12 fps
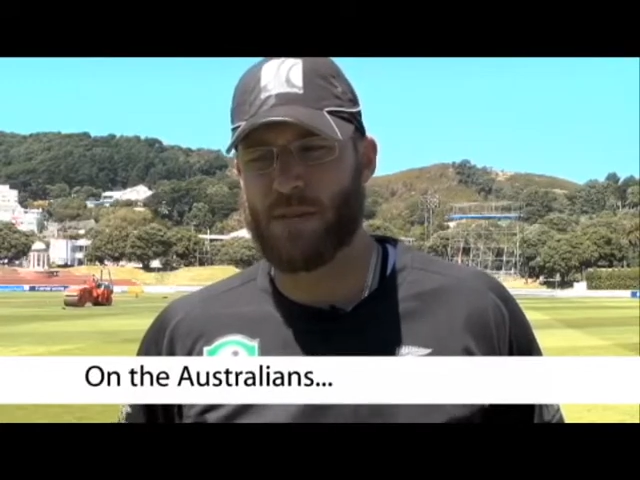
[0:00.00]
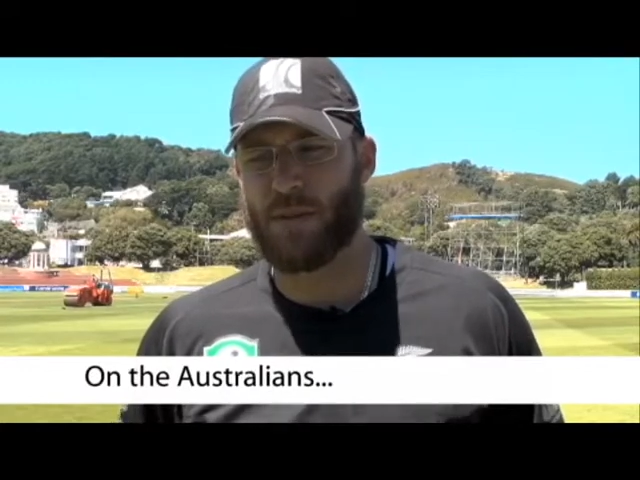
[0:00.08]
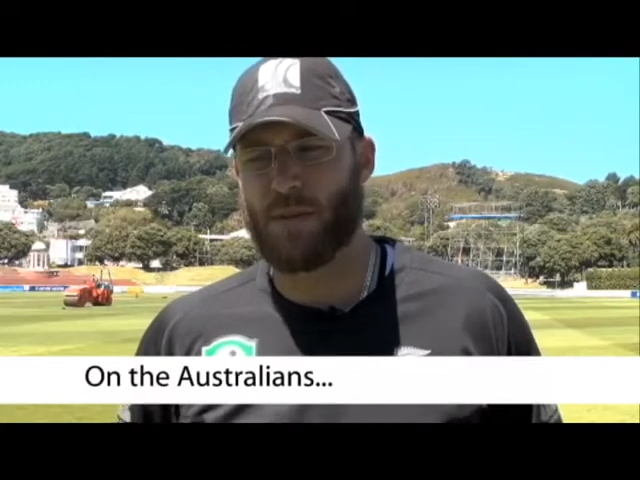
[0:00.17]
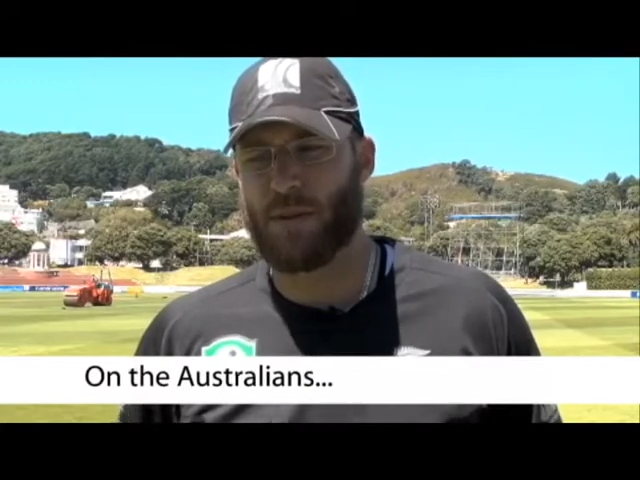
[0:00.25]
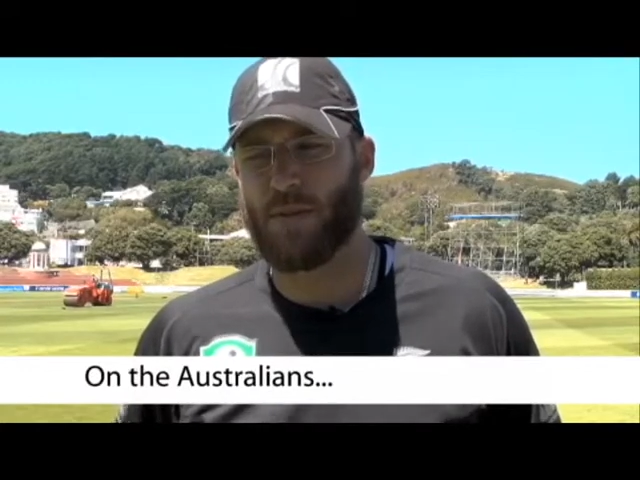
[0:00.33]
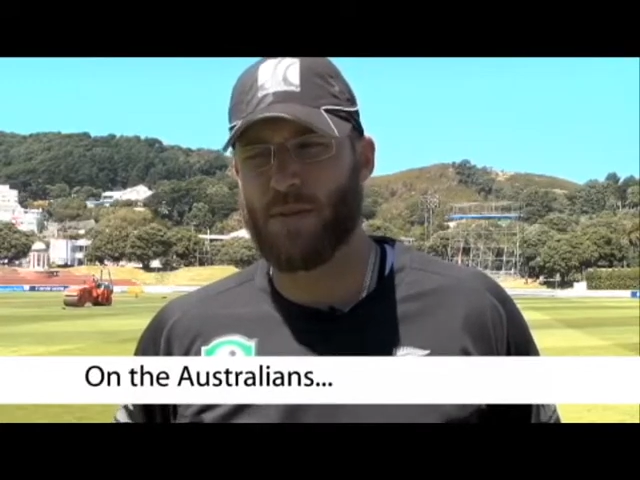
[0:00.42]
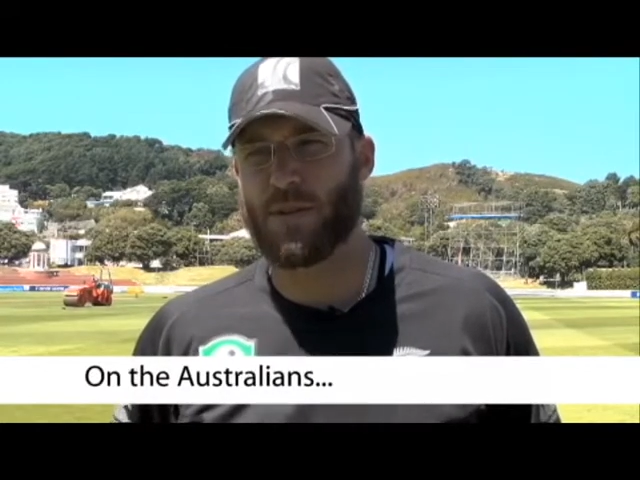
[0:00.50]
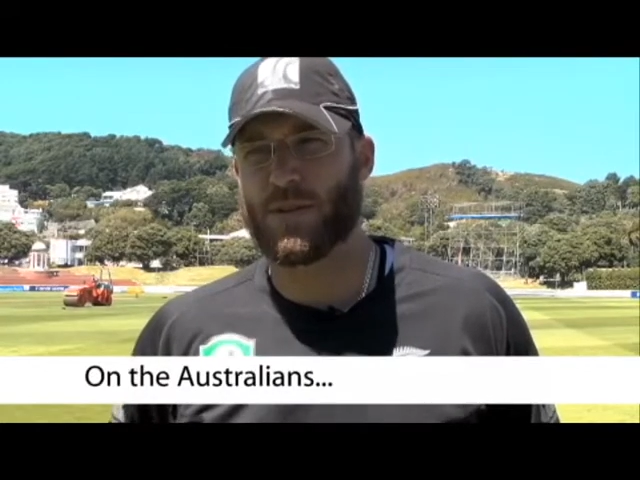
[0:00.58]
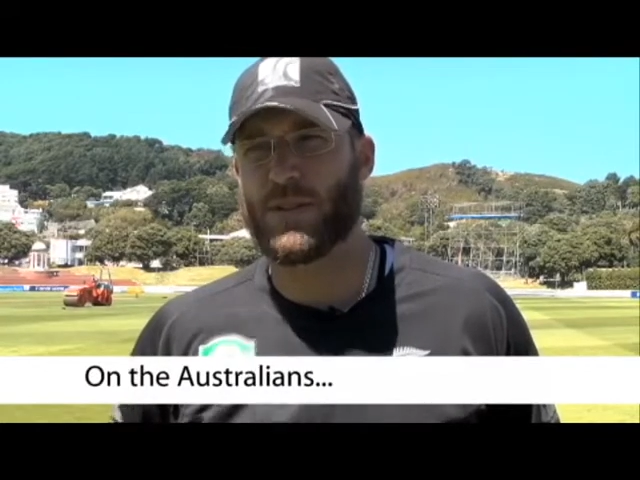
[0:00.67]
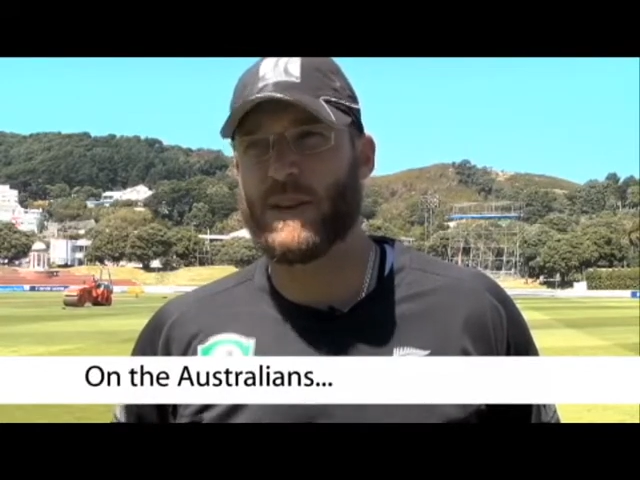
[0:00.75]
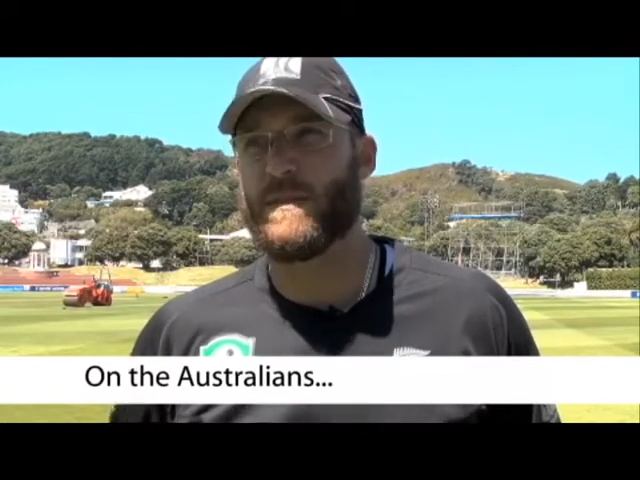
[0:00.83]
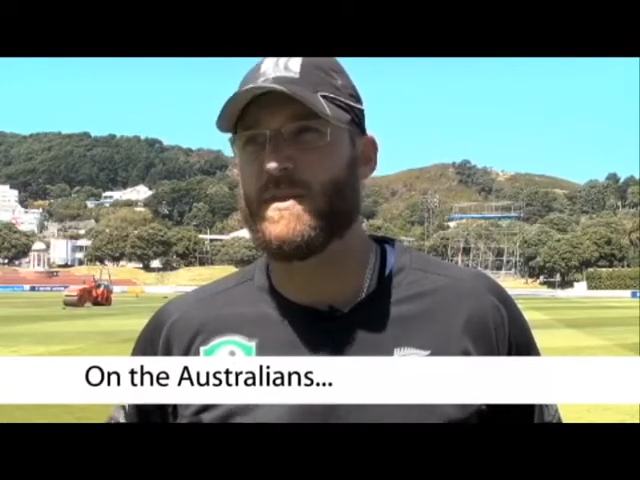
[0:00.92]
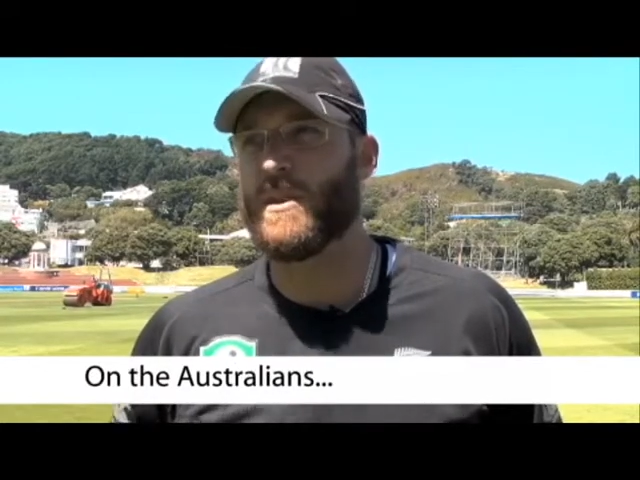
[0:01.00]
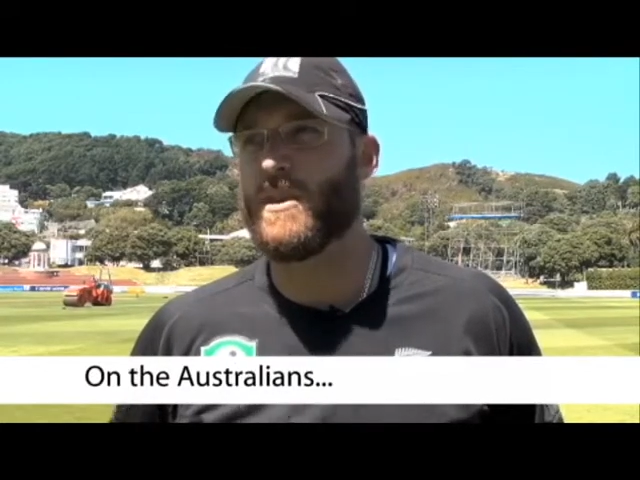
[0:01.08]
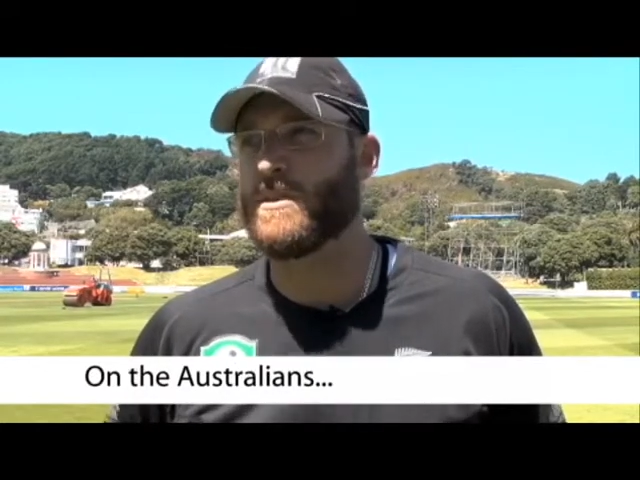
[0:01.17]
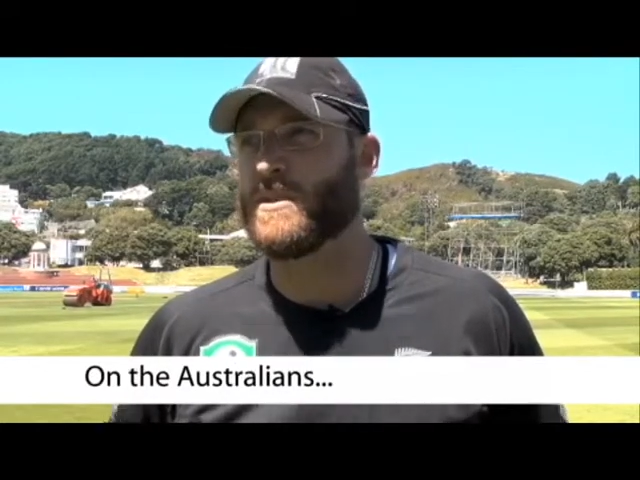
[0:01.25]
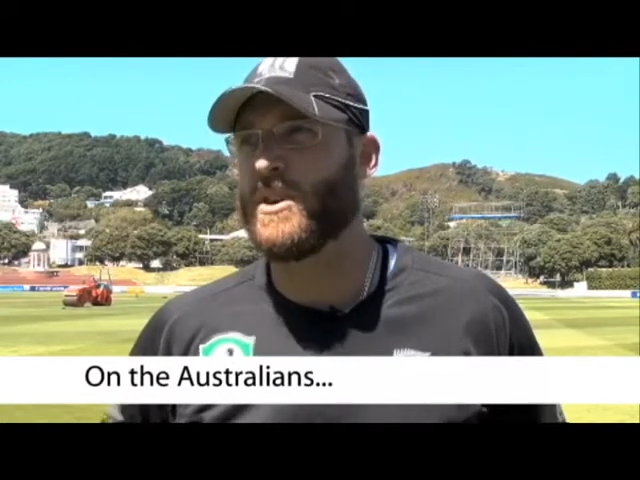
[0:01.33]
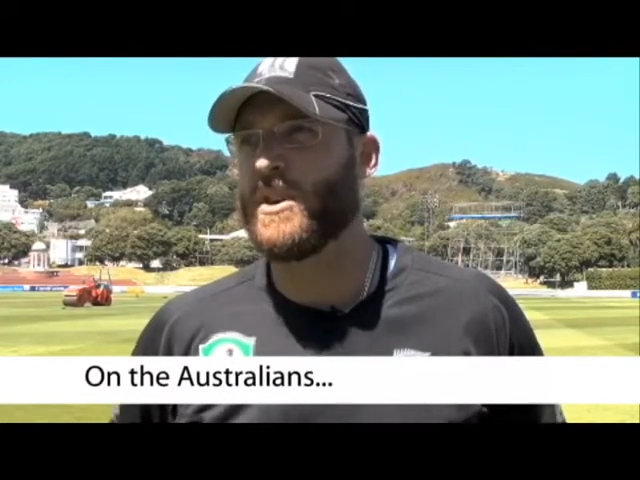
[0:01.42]
and they've been a very good team for a
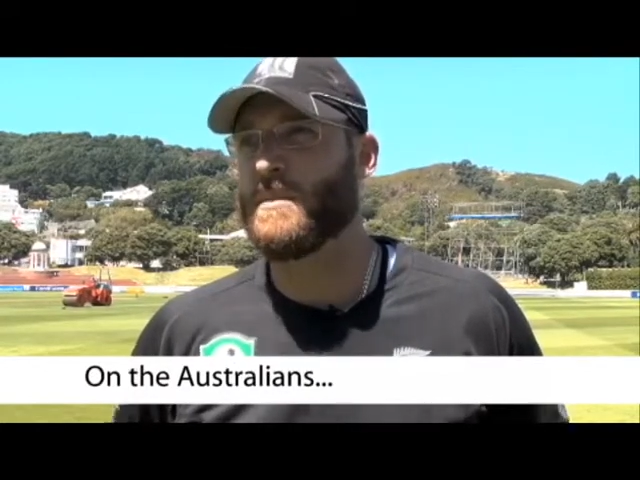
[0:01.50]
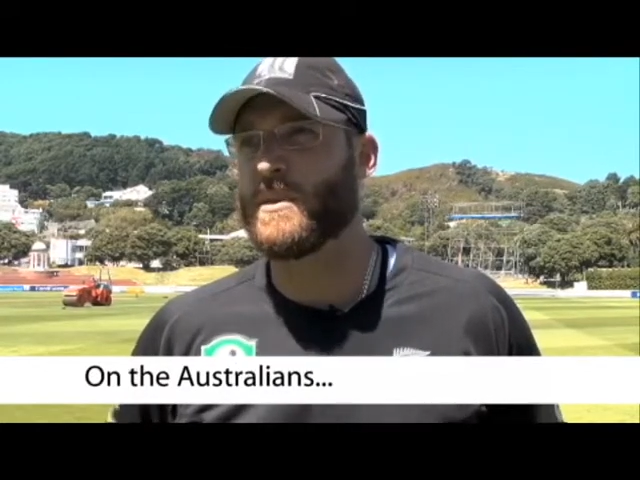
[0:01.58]
long time.